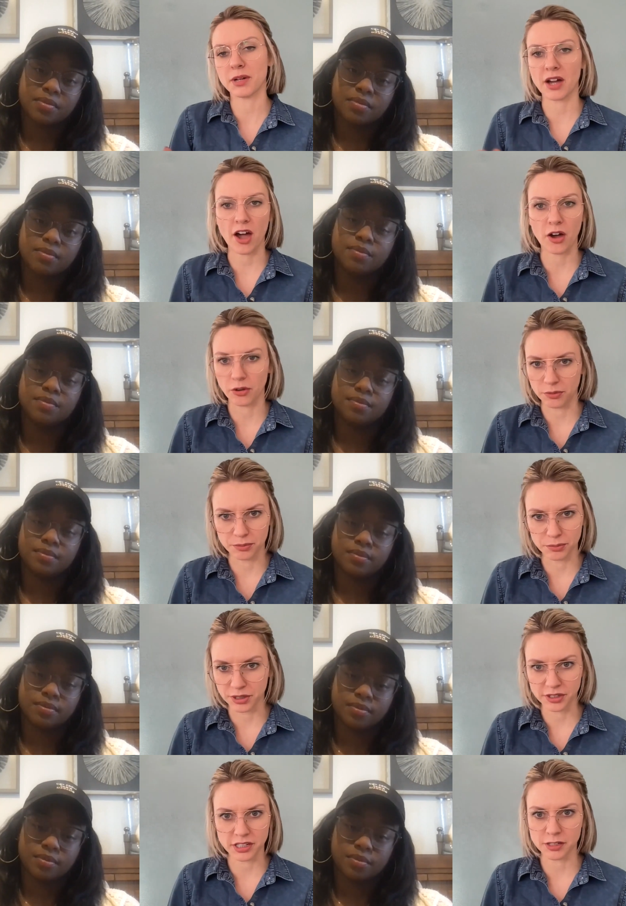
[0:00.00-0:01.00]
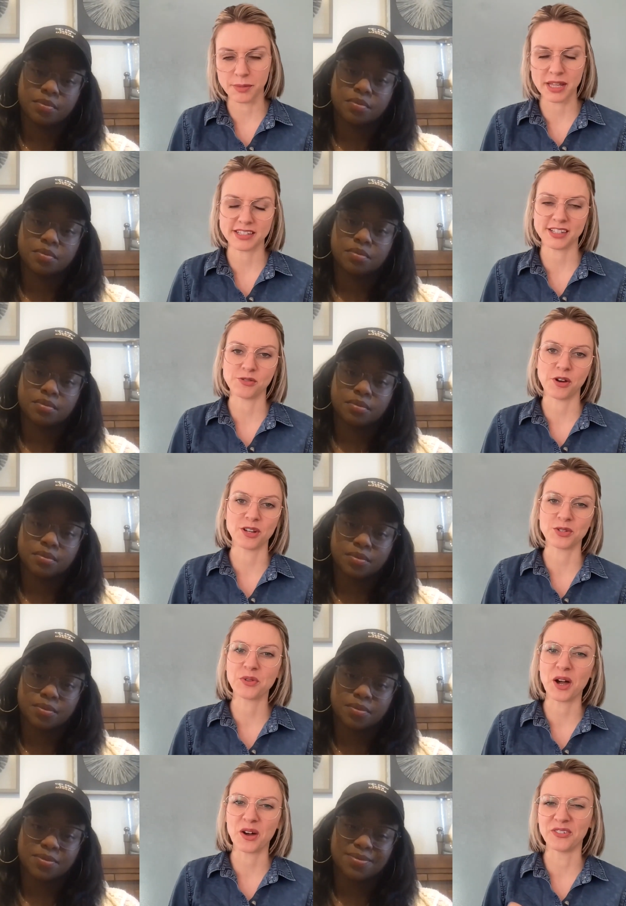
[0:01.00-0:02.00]
Speaker 1: about how brilliant and amazing you are as
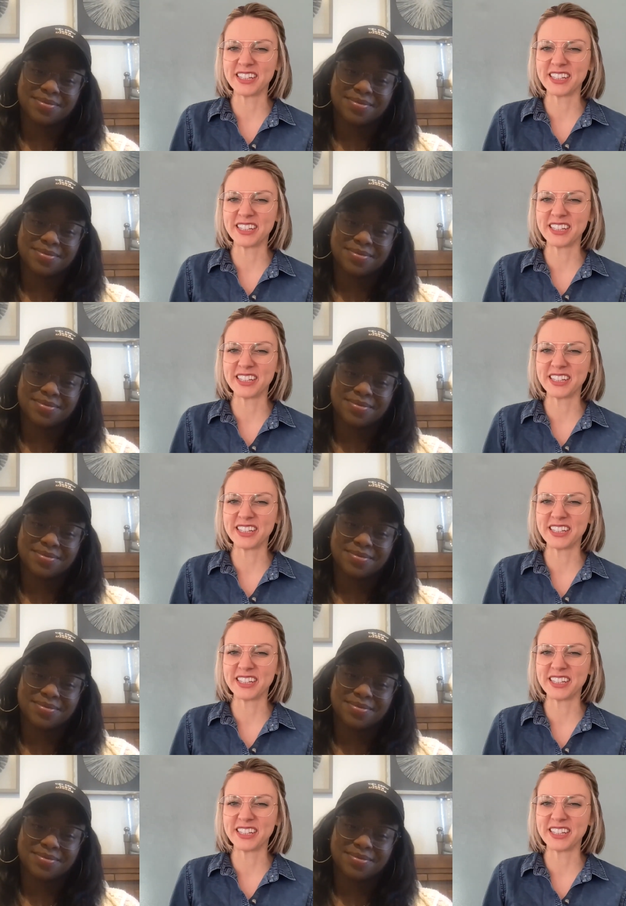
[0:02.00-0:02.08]
well